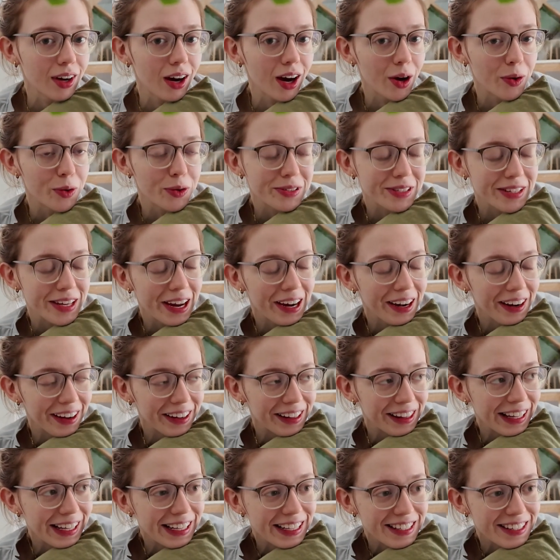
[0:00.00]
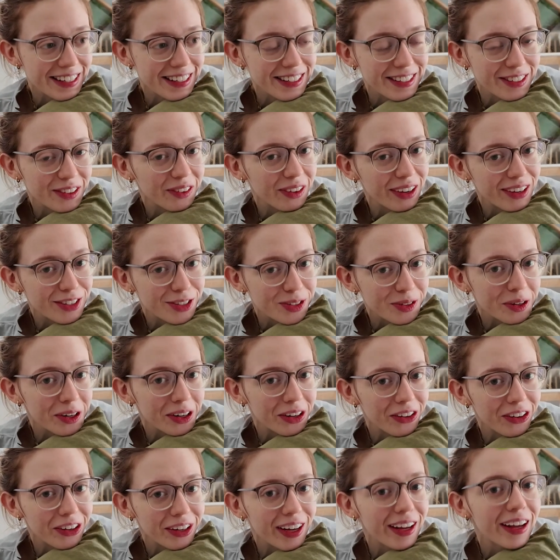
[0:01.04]
I will stay like this until like 2
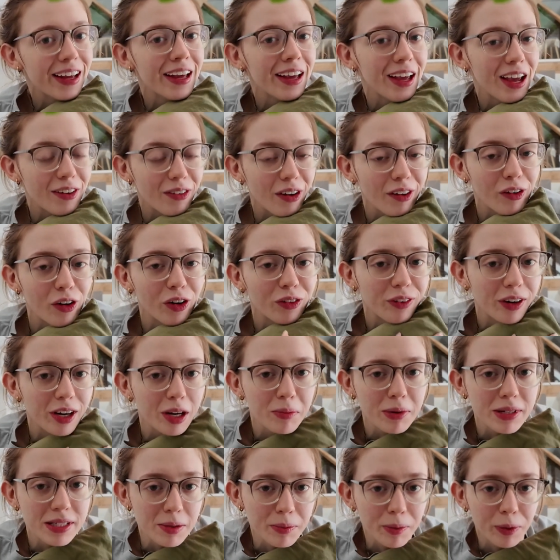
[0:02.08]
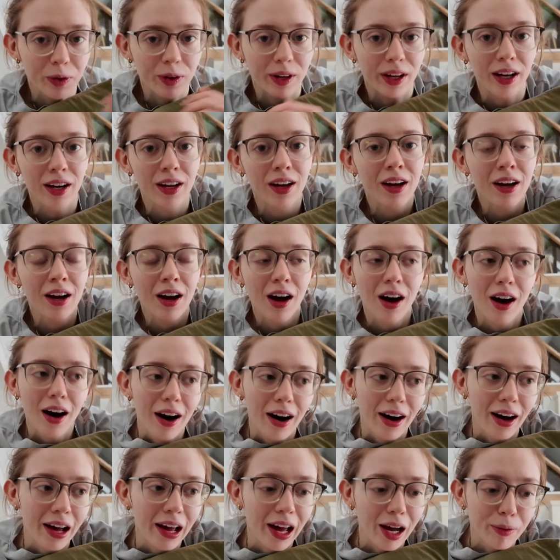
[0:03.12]
o'clock if I've got a really busy morning.
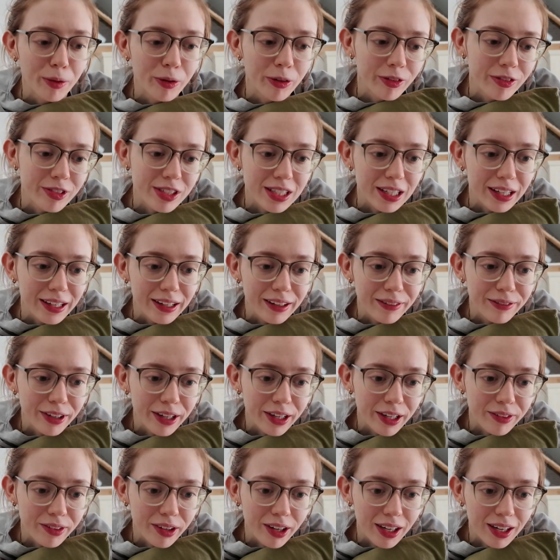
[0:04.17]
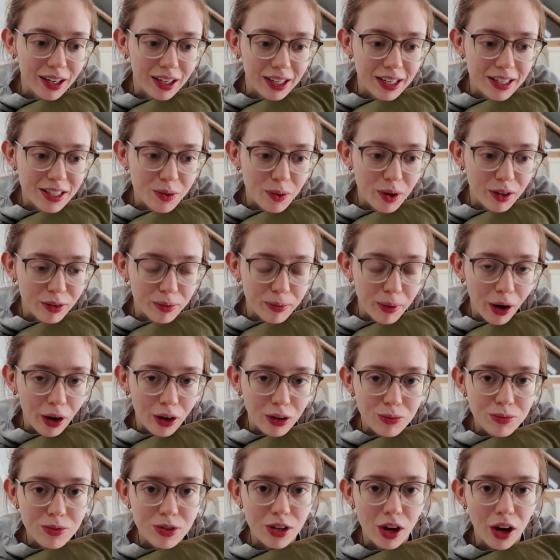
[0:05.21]
I am obviously very, very lucky to work from
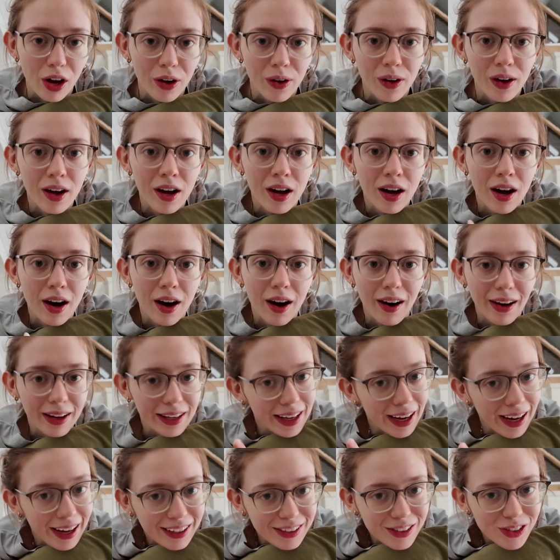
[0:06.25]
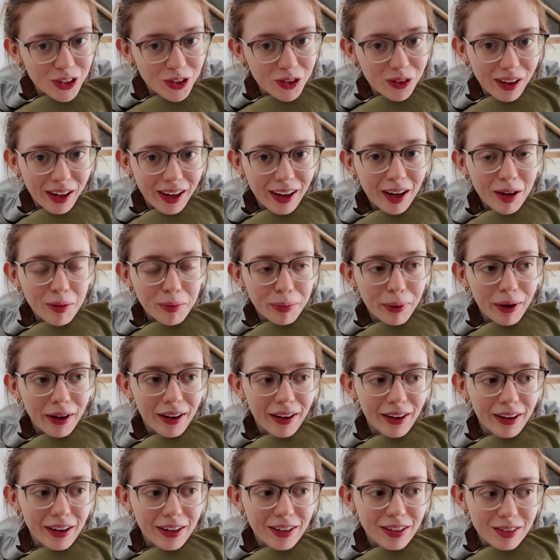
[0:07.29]
home, so I can do that,
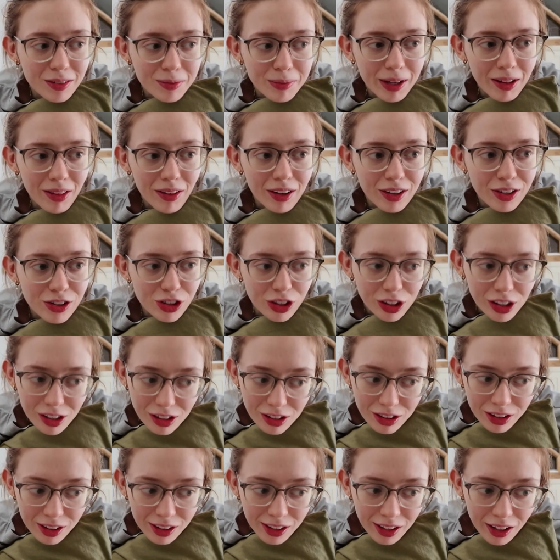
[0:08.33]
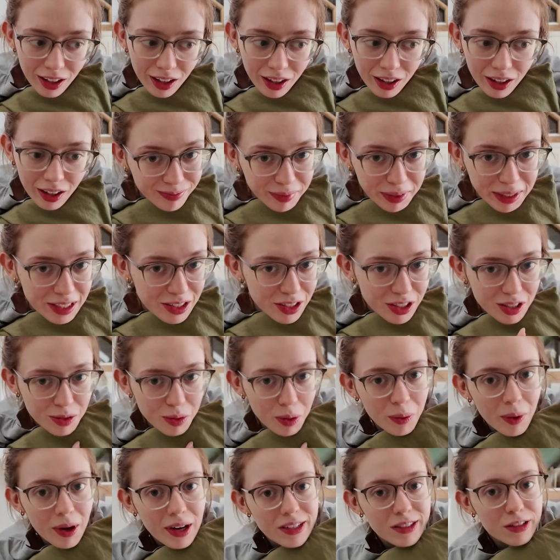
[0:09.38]
but it doesn't mean that I should, but it's just
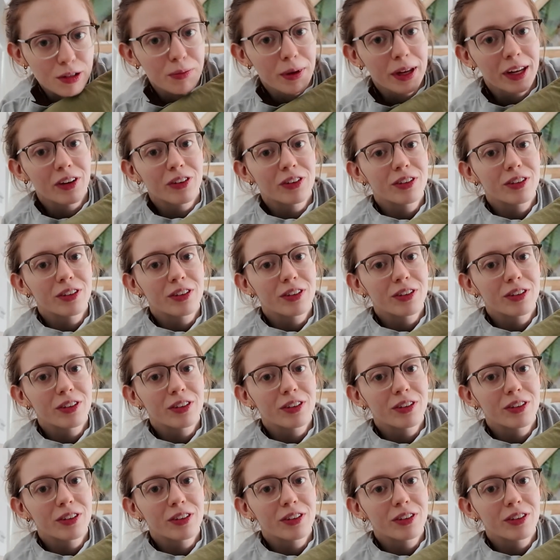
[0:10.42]
what works for me.